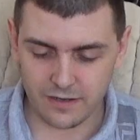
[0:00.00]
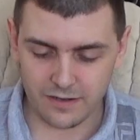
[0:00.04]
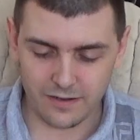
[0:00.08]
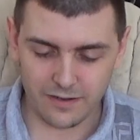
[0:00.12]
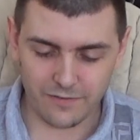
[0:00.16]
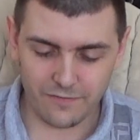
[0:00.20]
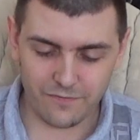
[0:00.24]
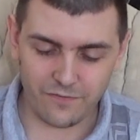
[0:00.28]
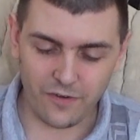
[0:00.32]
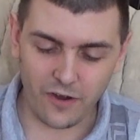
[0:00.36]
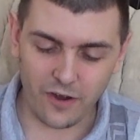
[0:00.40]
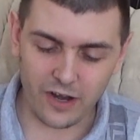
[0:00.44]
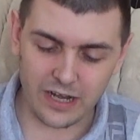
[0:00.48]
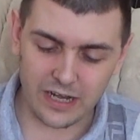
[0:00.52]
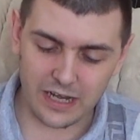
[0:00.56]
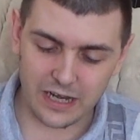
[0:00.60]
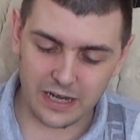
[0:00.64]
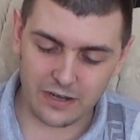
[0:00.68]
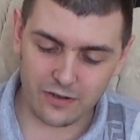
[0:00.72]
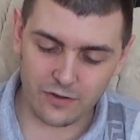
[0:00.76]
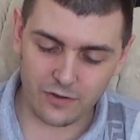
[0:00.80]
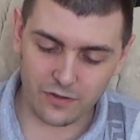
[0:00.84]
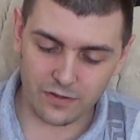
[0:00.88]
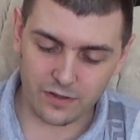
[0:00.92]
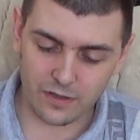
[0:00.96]
Finally
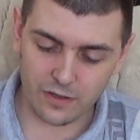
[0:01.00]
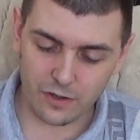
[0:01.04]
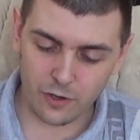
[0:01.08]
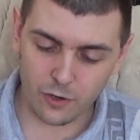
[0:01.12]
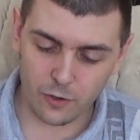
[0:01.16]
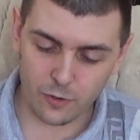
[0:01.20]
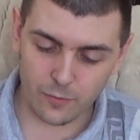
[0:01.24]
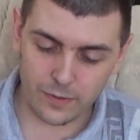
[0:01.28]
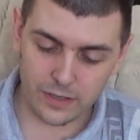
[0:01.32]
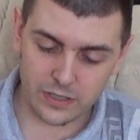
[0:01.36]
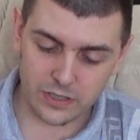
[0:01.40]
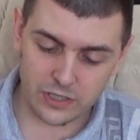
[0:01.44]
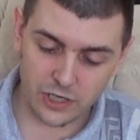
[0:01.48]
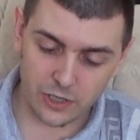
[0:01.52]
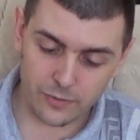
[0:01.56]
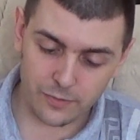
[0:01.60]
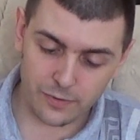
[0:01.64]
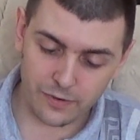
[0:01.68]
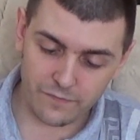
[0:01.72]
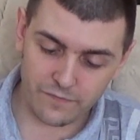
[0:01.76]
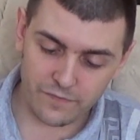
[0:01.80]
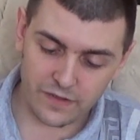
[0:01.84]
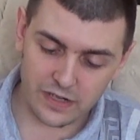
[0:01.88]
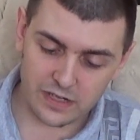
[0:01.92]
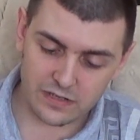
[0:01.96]
got the orange open. I
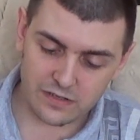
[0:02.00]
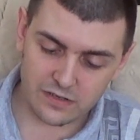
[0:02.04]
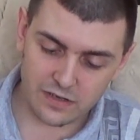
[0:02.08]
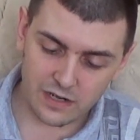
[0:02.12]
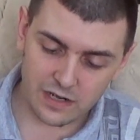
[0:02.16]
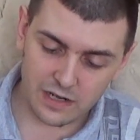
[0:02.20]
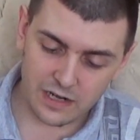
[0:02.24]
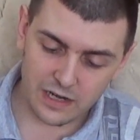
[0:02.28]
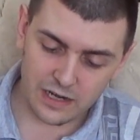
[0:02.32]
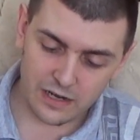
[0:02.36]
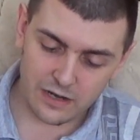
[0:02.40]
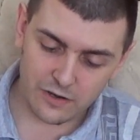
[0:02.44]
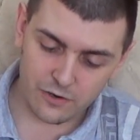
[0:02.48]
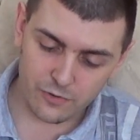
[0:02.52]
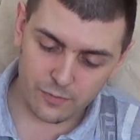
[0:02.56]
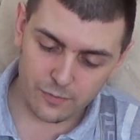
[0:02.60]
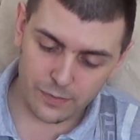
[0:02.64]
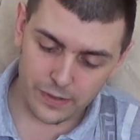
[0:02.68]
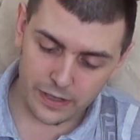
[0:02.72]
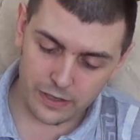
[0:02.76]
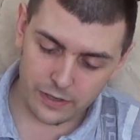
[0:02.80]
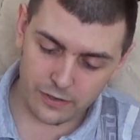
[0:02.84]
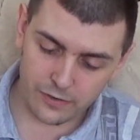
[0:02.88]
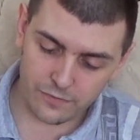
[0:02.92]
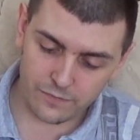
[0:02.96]
think there's a little
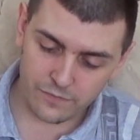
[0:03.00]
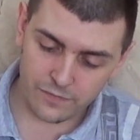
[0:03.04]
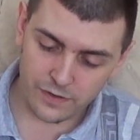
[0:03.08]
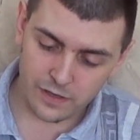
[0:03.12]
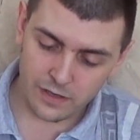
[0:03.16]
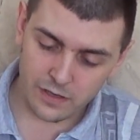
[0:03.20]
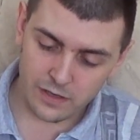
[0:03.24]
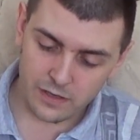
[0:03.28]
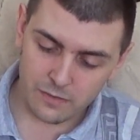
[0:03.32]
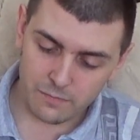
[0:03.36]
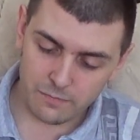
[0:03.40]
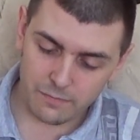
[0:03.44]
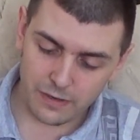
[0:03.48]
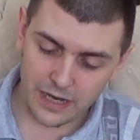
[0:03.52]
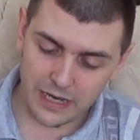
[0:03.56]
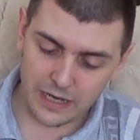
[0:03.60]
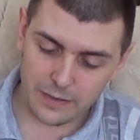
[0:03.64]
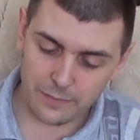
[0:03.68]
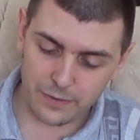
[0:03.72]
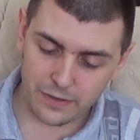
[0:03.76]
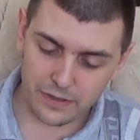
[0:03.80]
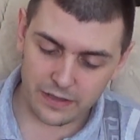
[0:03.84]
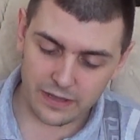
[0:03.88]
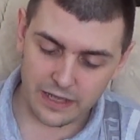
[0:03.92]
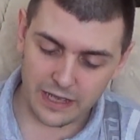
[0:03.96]
bit of
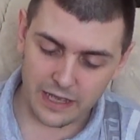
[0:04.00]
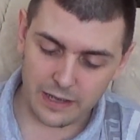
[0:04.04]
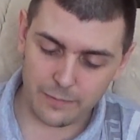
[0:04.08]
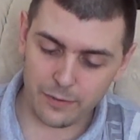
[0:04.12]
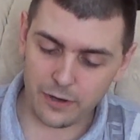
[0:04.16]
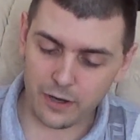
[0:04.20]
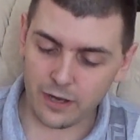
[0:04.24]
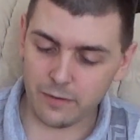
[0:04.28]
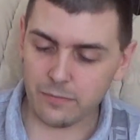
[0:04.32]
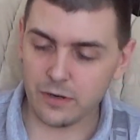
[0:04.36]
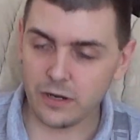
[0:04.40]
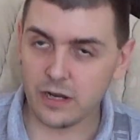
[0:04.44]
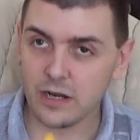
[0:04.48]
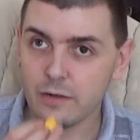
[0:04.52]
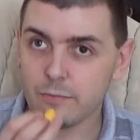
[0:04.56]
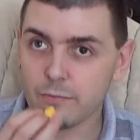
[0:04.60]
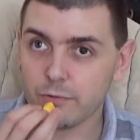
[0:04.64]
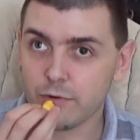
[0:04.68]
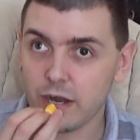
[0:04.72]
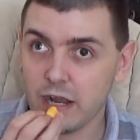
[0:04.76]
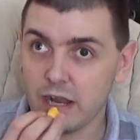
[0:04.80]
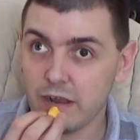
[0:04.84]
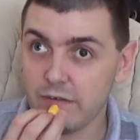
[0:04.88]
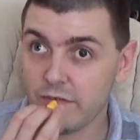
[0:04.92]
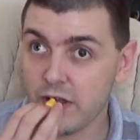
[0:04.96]
paper there, but I'm going to
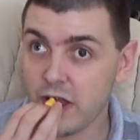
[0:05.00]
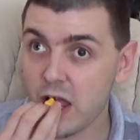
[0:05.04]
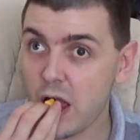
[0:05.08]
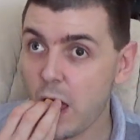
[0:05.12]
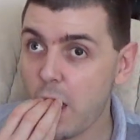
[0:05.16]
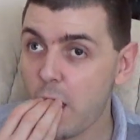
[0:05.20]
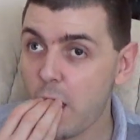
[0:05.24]
brave it.